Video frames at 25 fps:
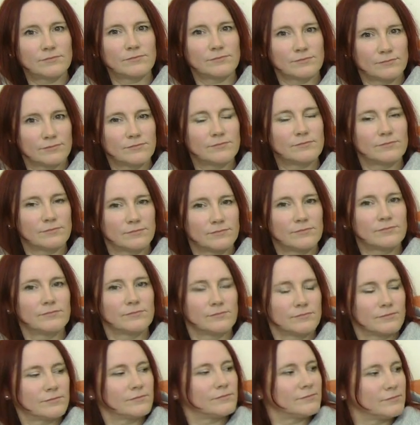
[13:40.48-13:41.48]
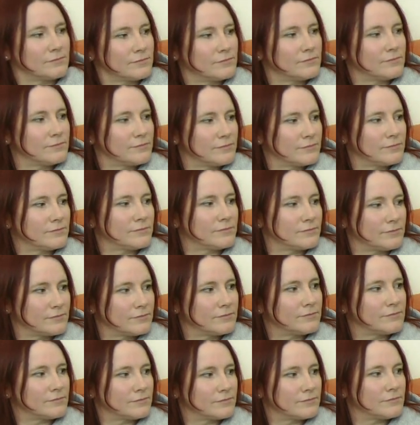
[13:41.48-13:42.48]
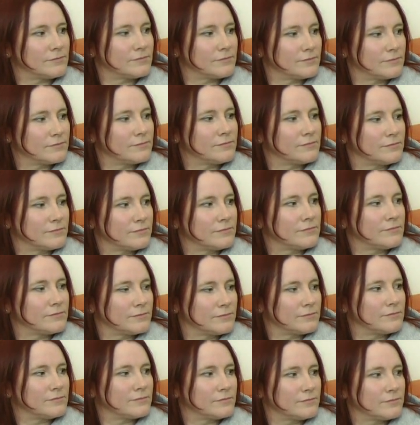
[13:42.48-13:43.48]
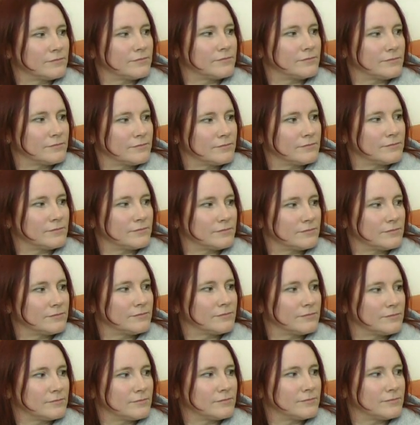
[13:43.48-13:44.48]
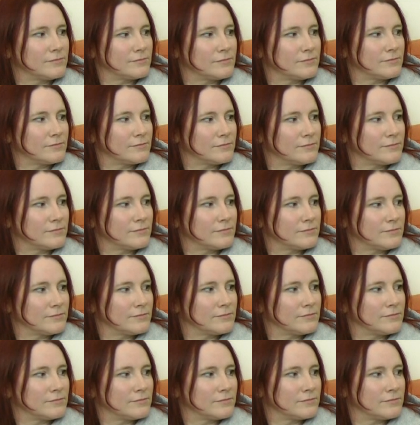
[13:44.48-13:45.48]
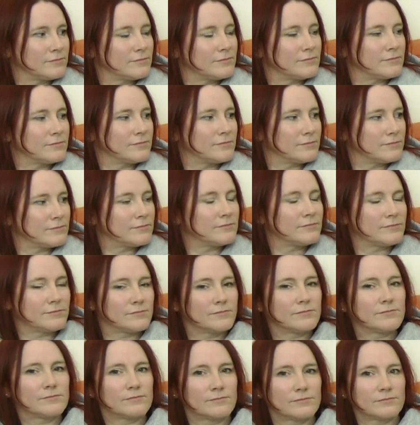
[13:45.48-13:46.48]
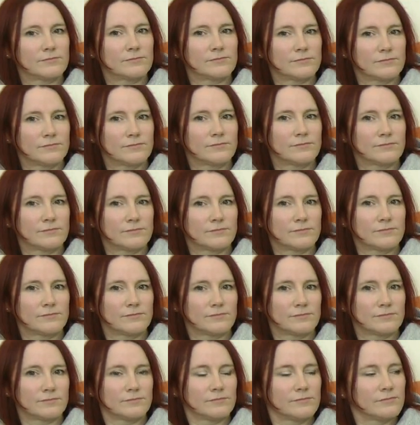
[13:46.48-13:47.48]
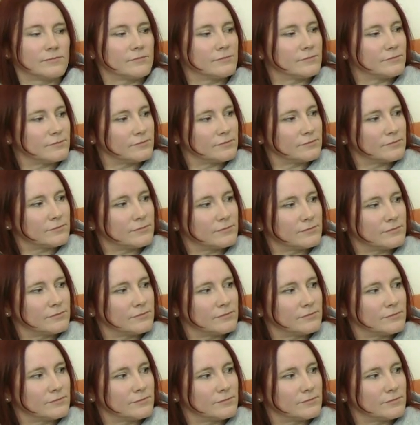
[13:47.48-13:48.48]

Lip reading: The person shown says nothing.